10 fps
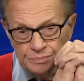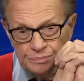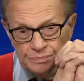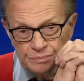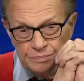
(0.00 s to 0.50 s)

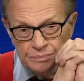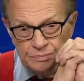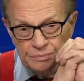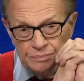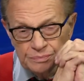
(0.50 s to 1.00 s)

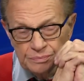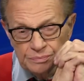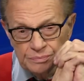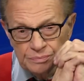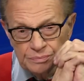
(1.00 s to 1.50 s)

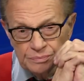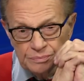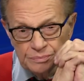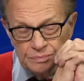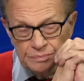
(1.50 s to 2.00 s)

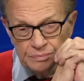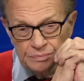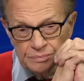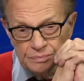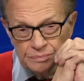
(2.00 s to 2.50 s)

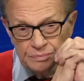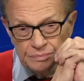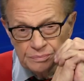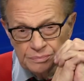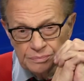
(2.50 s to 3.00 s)

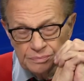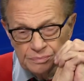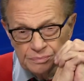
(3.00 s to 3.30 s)
[no speech]